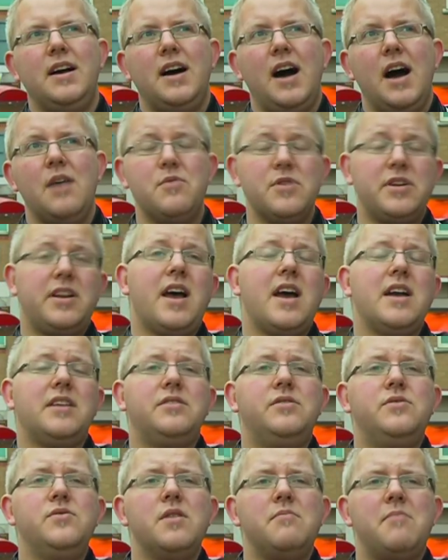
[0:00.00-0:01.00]
I would like
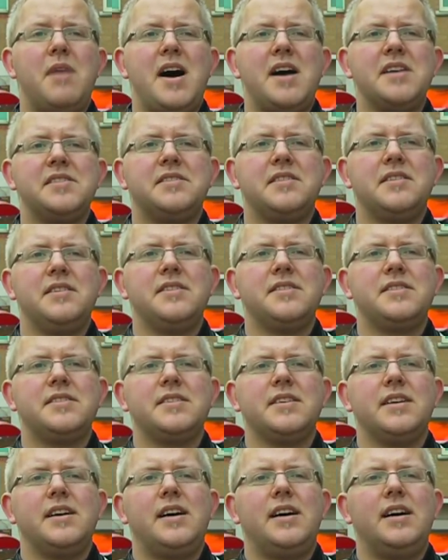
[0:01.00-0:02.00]
to do a
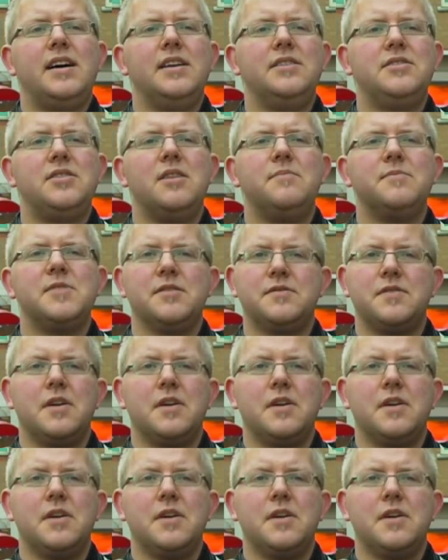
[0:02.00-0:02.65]
master's in terms of,